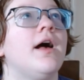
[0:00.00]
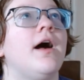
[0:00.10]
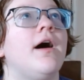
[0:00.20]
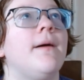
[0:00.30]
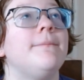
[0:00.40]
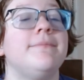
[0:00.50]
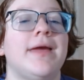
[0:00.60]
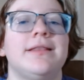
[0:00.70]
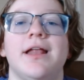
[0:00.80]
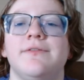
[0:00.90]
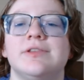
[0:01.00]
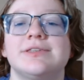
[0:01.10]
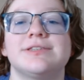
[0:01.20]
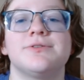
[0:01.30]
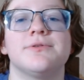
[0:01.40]
Not even the
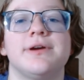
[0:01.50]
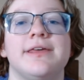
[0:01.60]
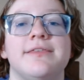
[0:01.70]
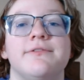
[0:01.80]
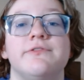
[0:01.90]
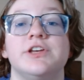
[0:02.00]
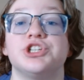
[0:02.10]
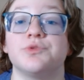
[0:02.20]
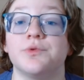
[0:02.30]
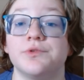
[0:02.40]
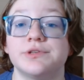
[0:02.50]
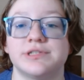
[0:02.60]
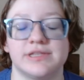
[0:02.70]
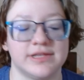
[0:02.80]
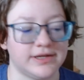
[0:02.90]
story, the
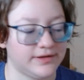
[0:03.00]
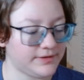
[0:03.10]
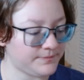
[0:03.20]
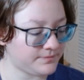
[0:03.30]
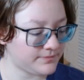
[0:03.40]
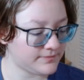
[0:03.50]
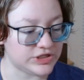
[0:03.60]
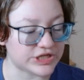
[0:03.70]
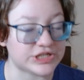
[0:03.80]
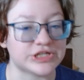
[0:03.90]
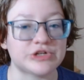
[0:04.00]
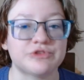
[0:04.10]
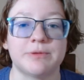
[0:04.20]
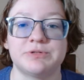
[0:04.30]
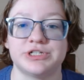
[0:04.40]
visuals, the
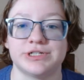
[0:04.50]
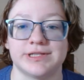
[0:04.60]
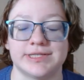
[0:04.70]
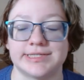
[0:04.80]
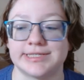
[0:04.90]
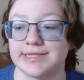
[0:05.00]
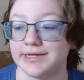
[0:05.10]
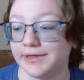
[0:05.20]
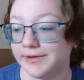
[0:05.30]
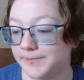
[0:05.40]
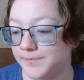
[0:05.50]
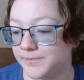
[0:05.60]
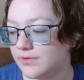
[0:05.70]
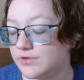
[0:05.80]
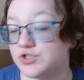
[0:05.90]
descriptions, It's
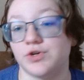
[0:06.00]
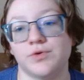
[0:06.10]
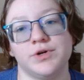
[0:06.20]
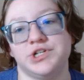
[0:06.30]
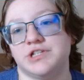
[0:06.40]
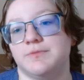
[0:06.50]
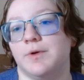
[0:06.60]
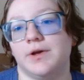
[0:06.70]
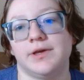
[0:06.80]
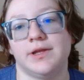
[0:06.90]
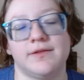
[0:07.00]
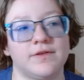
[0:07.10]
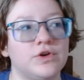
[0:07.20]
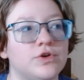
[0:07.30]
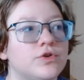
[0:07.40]
a gorgeous book. It is a
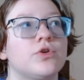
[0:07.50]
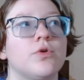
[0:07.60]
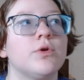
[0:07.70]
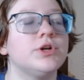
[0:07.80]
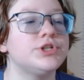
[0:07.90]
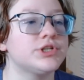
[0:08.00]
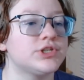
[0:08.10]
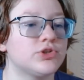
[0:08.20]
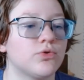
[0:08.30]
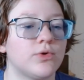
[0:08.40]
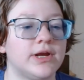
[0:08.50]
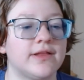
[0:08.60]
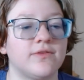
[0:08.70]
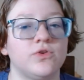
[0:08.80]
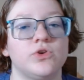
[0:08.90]
gorgeous story.
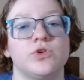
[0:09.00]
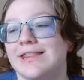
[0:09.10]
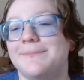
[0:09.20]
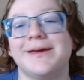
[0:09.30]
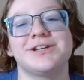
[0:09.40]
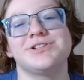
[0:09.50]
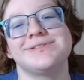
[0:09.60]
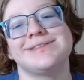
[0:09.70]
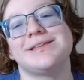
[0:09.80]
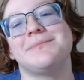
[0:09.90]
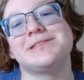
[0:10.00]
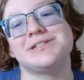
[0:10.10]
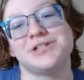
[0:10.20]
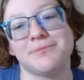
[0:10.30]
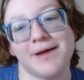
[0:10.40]
The pictures it summons
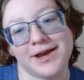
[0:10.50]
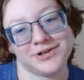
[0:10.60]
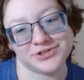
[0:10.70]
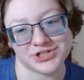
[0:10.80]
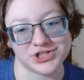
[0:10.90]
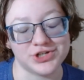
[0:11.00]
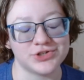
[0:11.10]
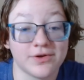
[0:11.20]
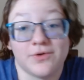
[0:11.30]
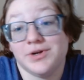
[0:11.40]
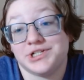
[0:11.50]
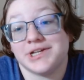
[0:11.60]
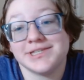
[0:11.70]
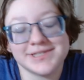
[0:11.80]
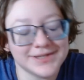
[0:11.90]
into your mind are just
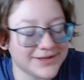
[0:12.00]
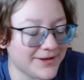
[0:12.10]
gorgeous.